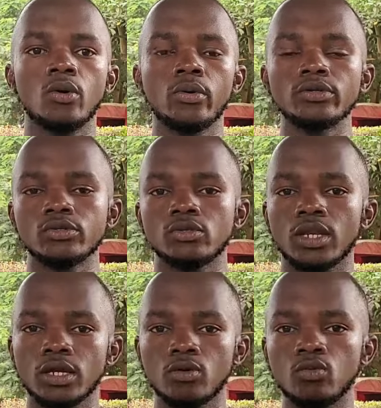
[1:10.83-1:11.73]
who is also
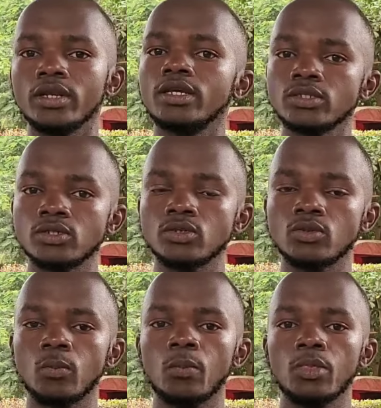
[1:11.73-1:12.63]
like willing to
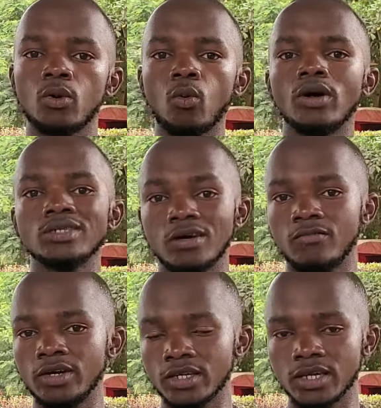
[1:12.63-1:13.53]
know, what
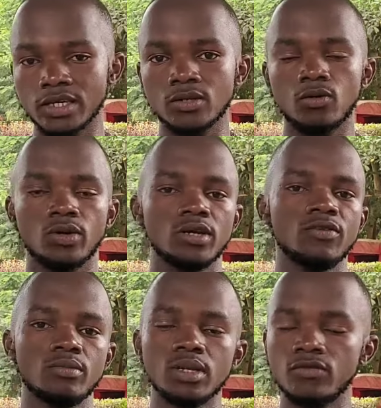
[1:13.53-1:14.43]
have I gained or what
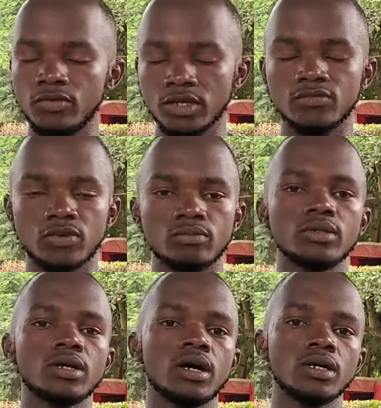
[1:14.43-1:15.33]
have I benefited from
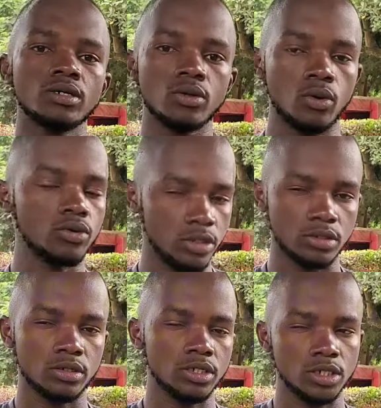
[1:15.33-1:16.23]
being a
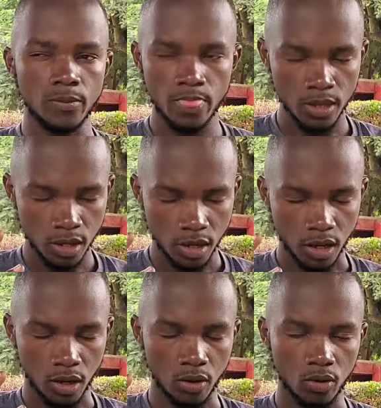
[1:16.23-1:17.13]
content creator
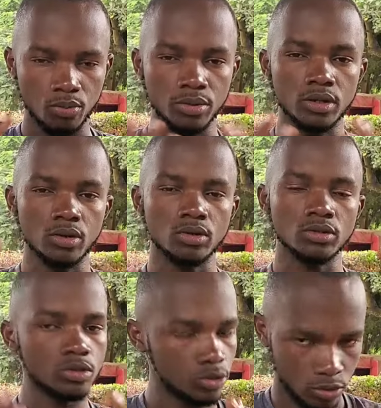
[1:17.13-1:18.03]
or being
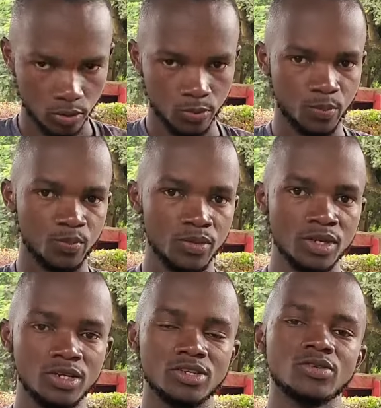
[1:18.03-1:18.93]
on YouTube.
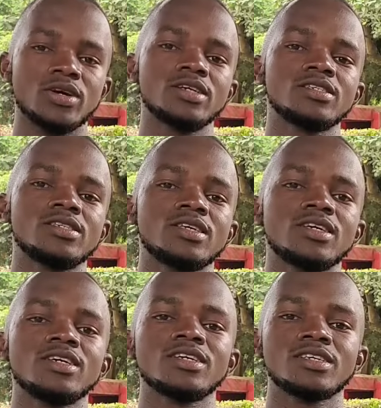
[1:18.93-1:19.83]
So guys,
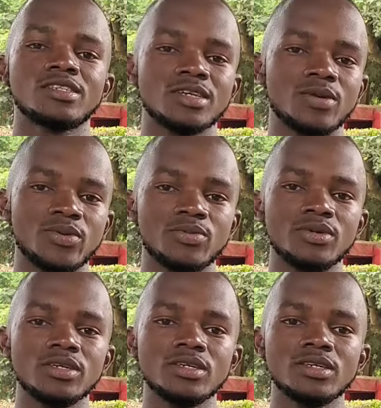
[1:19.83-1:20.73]
stick up with
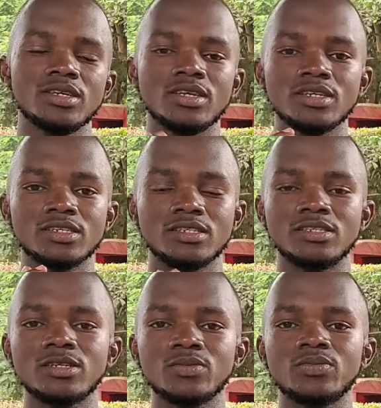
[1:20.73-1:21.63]
me. Let's
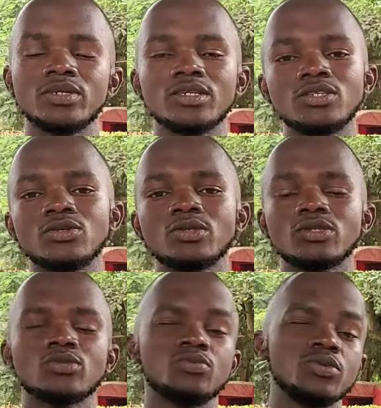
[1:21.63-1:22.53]
drop into
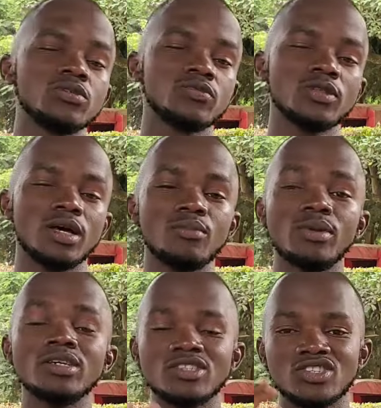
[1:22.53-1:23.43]
this beautiful,
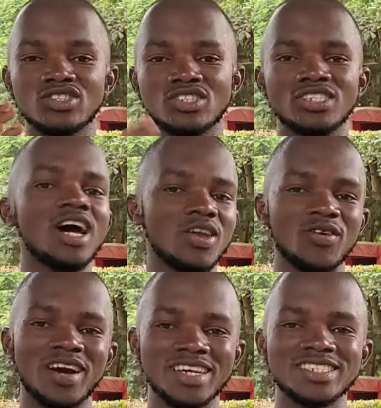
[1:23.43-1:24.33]
amazing
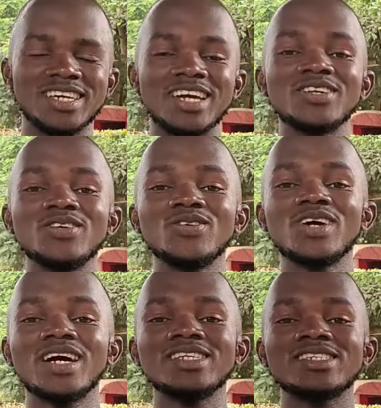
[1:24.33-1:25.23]
channel, guys. I know you
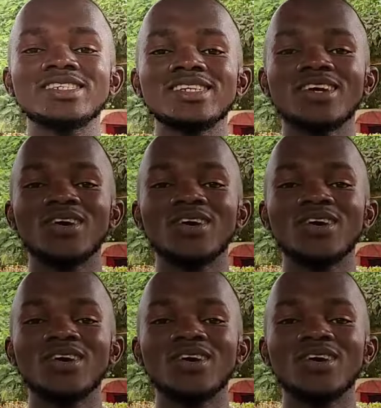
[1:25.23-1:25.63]
guys,